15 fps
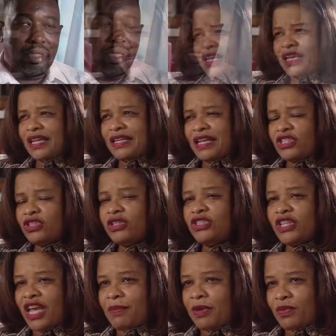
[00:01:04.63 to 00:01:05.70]
Initially,
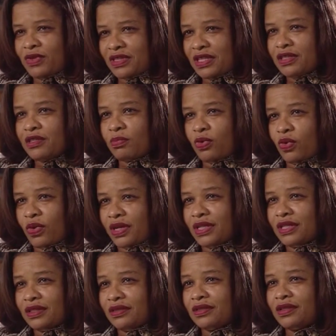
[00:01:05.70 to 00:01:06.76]
Jamie was
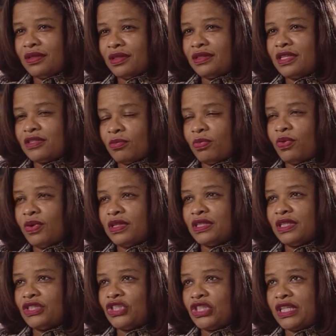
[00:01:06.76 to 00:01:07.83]
disappointed.
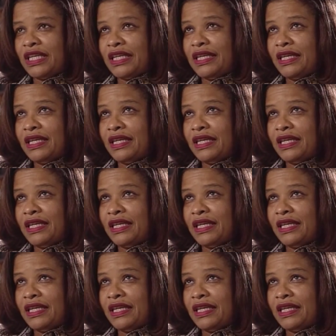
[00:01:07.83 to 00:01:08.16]
She